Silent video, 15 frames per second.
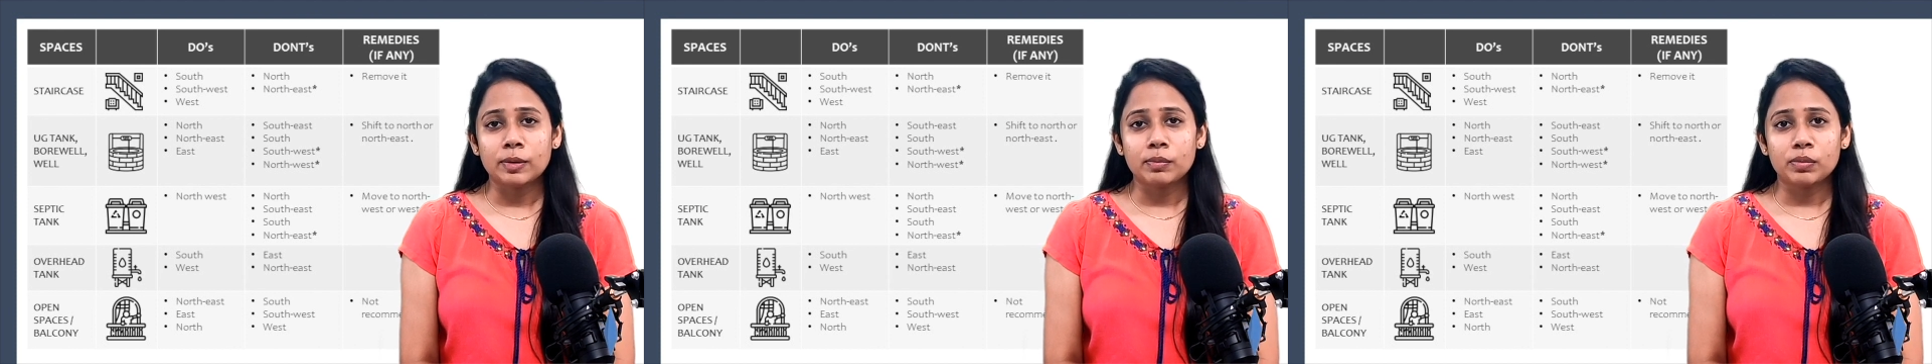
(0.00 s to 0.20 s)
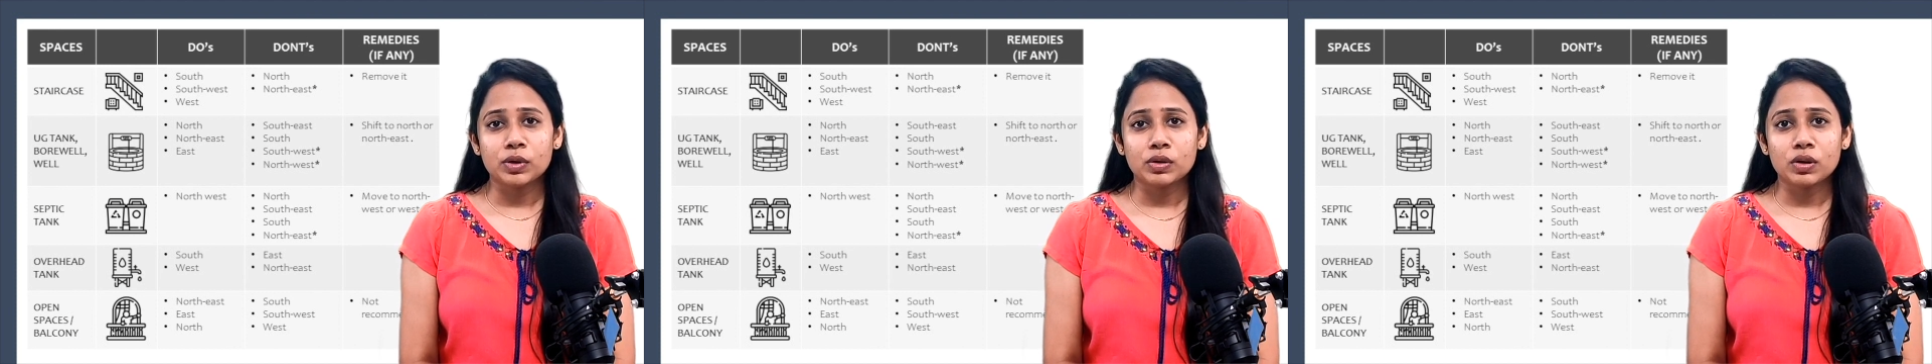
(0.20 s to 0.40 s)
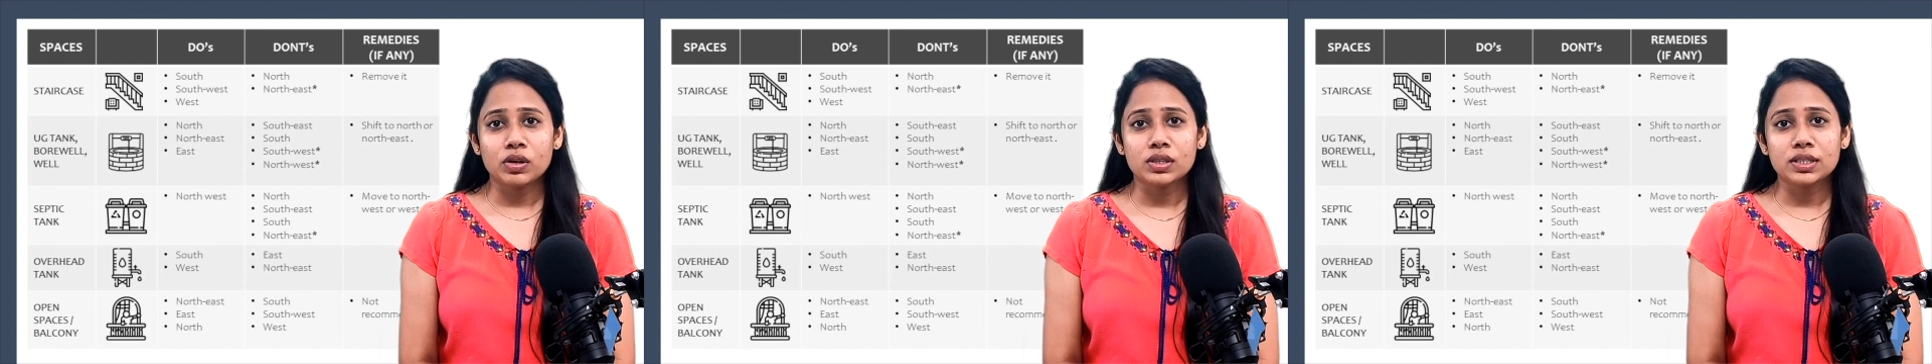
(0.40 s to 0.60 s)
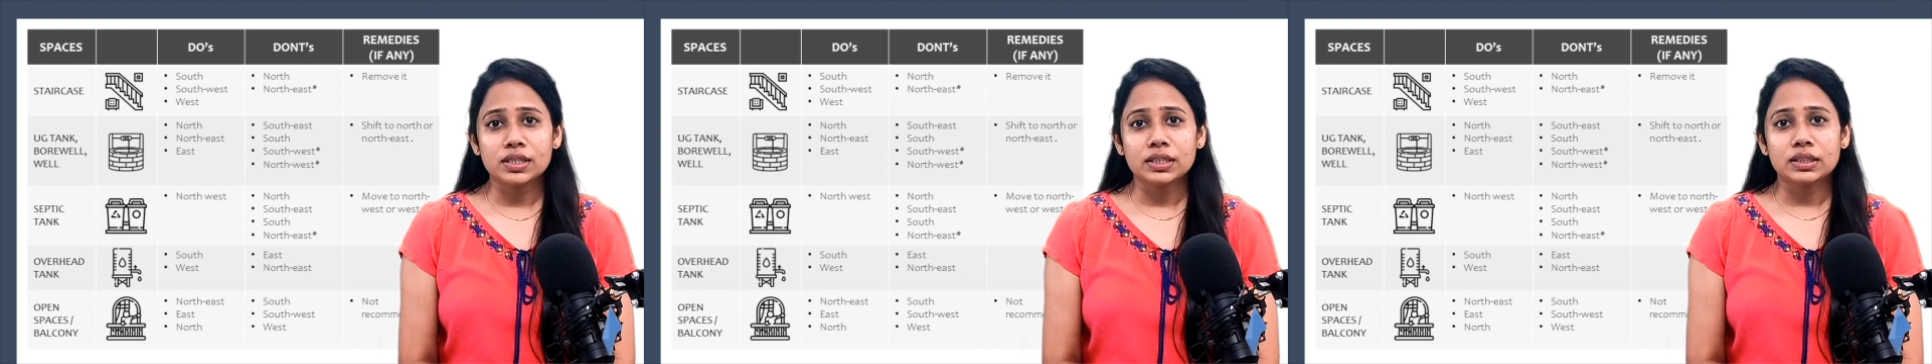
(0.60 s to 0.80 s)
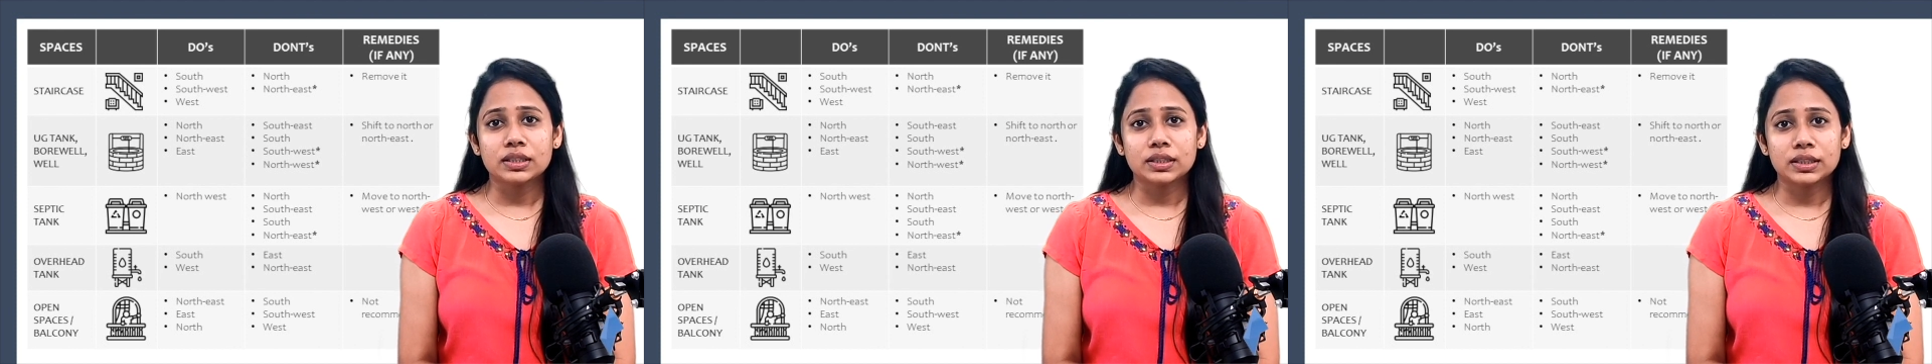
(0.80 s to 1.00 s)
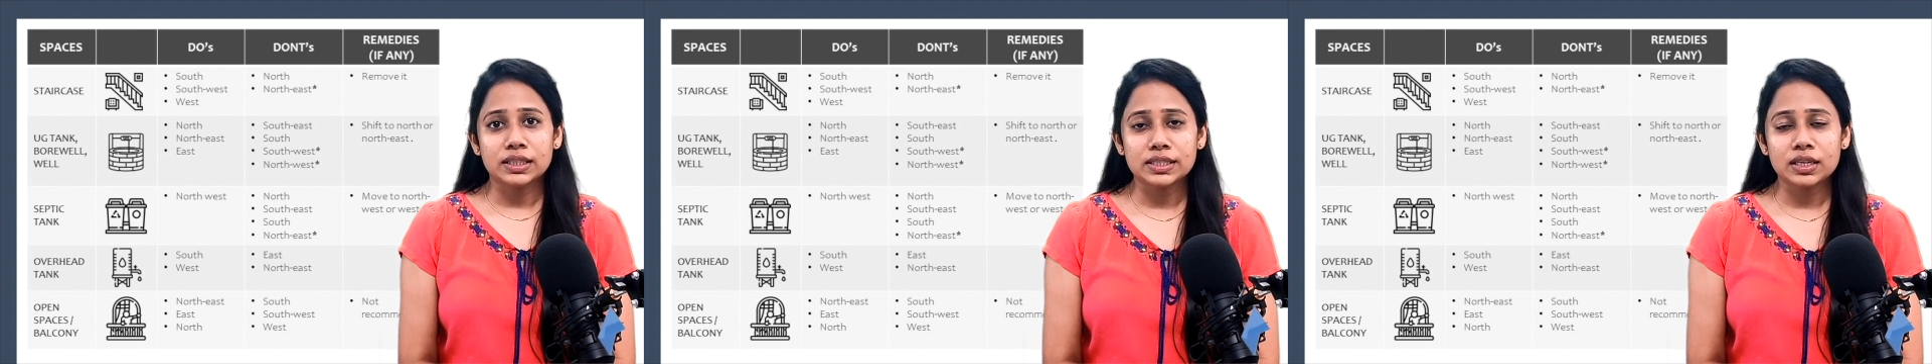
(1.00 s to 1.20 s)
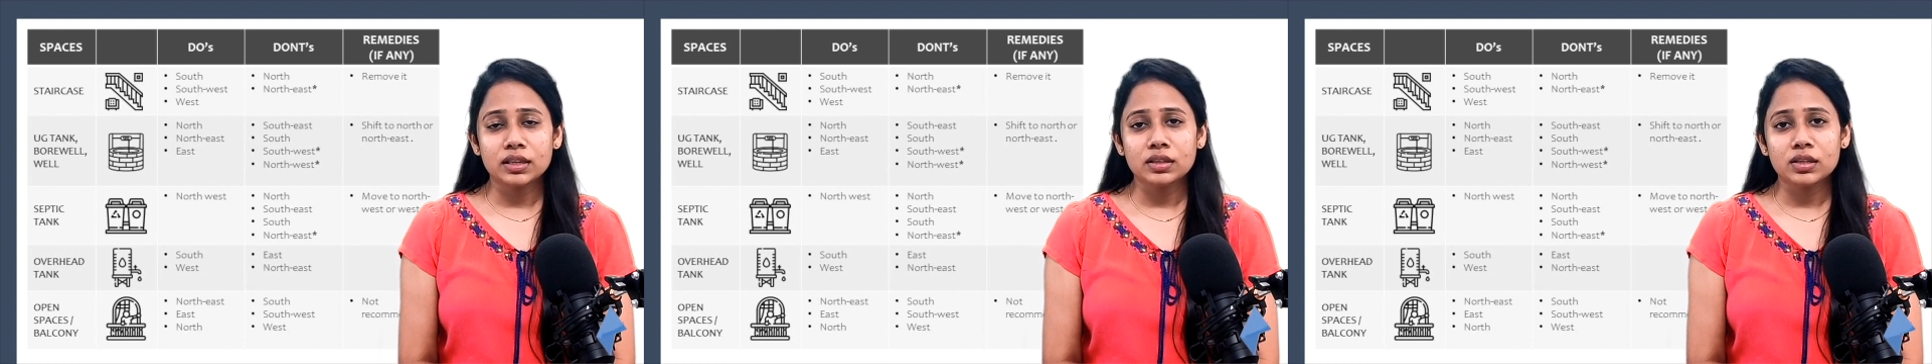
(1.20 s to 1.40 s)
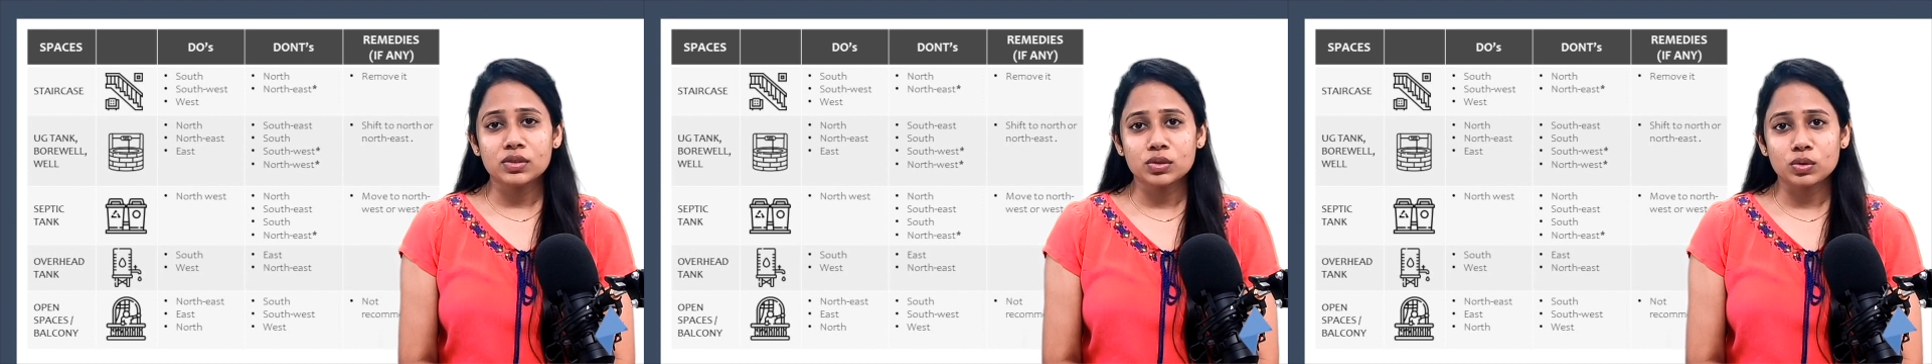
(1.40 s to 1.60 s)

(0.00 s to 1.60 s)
because these are the